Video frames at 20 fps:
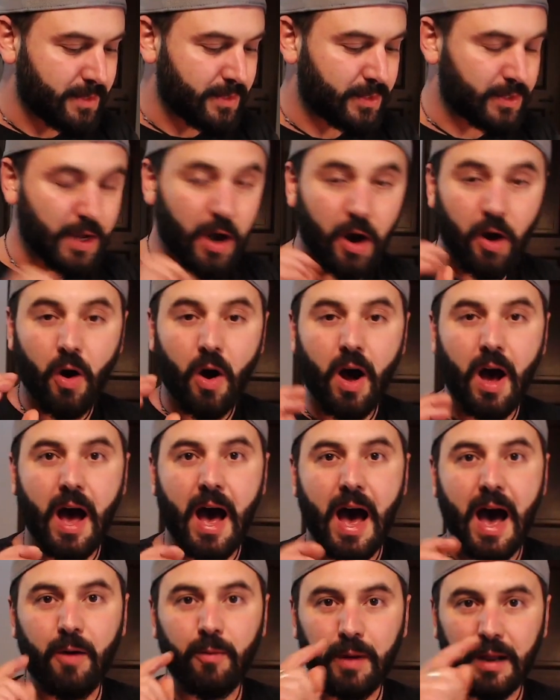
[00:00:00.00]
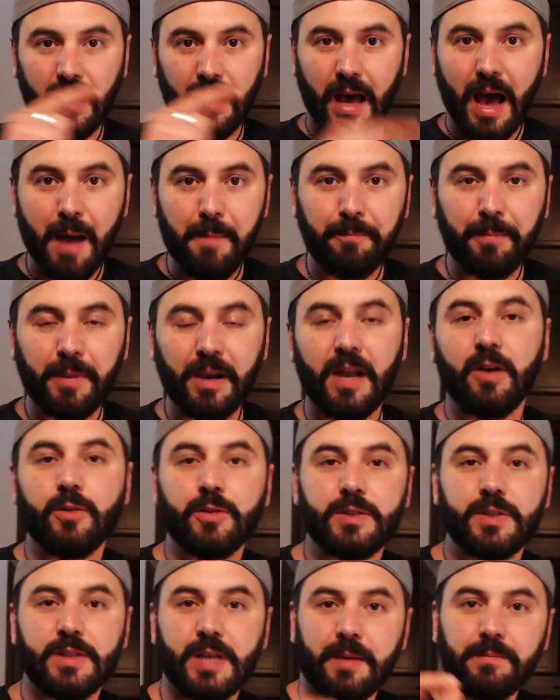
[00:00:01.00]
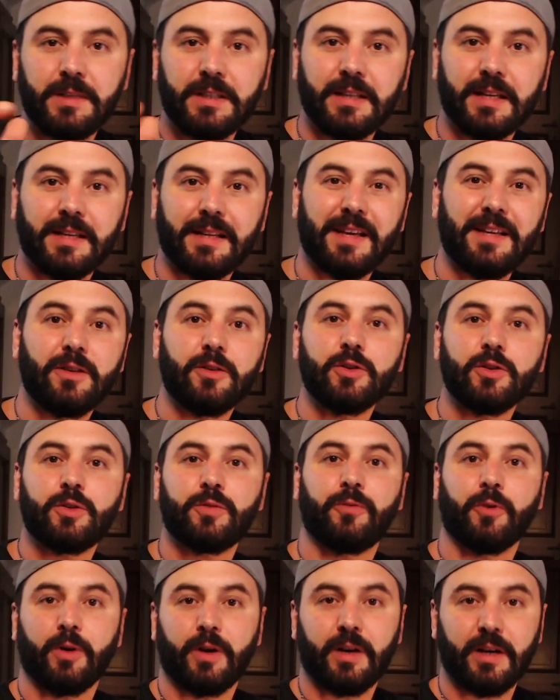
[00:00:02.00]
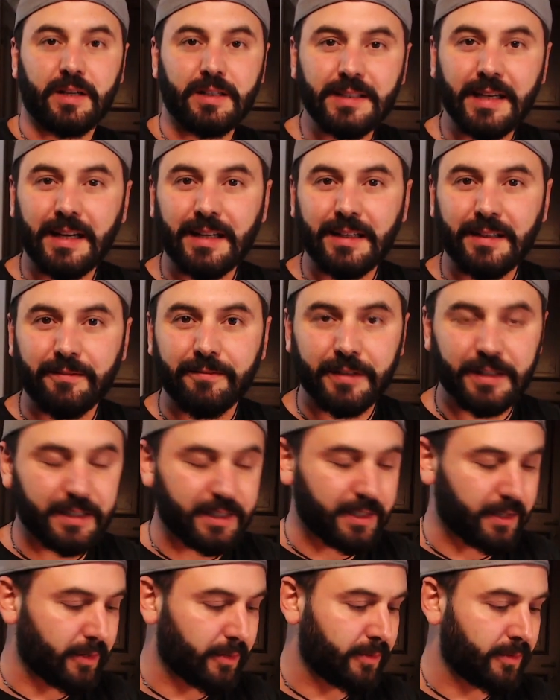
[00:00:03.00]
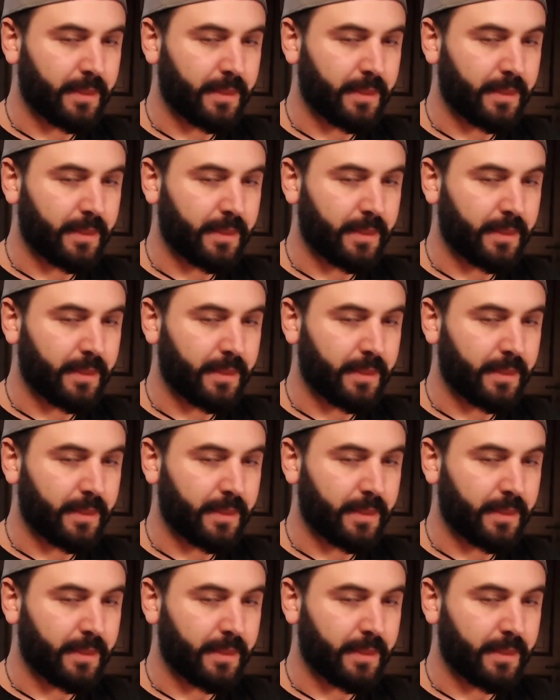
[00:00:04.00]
So I will upload something that I use for an Italian video.